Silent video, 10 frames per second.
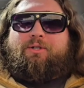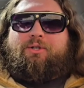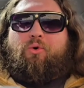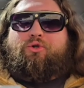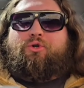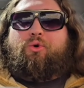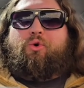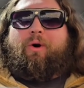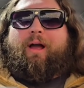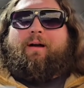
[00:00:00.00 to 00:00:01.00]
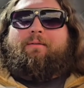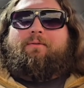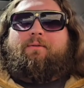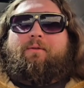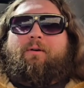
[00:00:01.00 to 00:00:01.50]
social
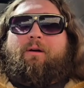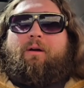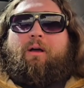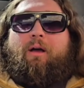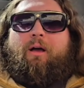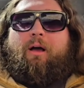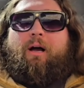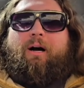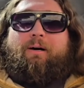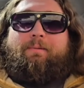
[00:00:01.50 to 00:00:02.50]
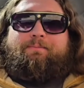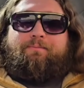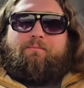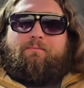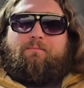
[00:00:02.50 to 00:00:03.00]
graph,
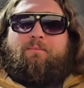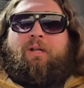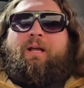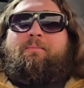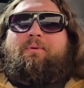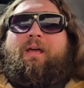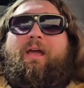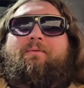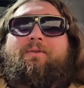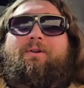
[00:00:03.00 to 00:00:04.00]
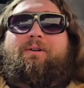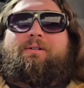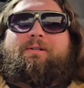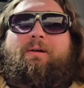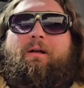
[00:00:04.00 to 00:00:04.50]
and
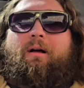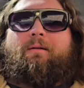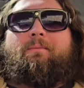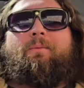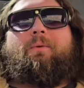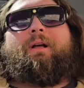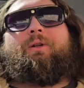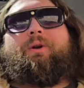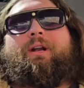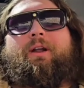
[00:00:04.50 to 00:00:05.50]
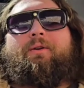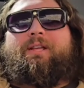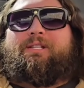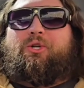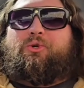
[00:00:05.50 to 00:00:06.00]
behaviors included under
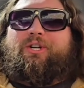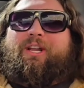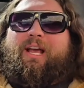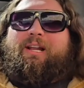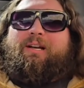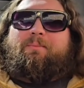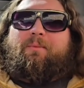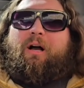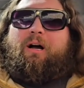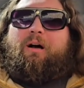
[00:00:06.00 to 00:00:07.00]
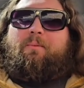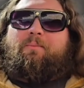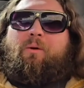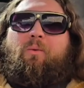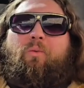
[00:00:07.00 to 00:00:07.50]
these user data
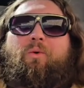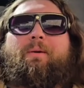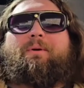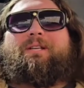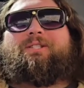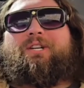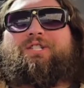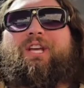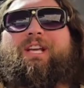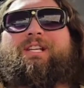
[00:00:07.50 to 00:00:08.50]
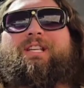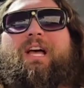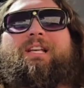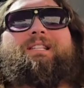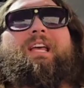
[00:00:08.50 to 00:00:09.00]
would be such things
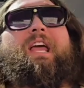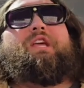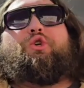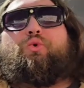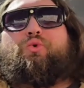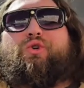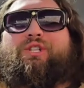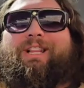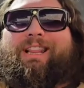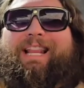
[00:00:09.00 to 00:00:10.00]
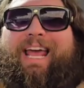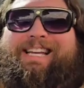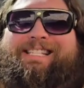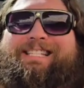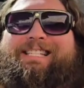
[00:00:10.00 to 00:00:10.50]
as a user's
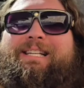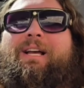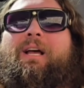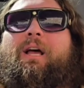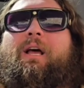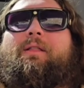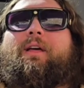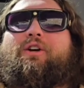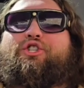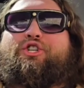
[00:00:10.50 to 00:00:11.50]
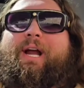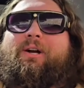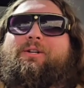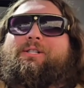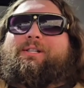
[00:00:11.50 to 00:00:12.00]
likes, their
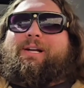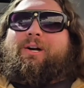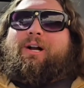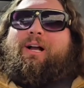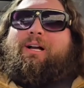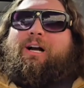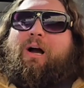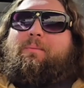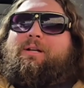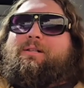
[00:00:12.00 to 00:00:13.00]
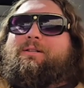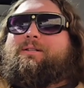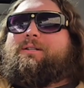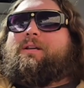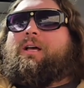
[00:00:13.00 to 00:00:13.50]
shares, their
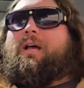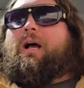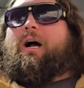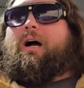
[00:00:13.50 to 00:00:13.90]
comments,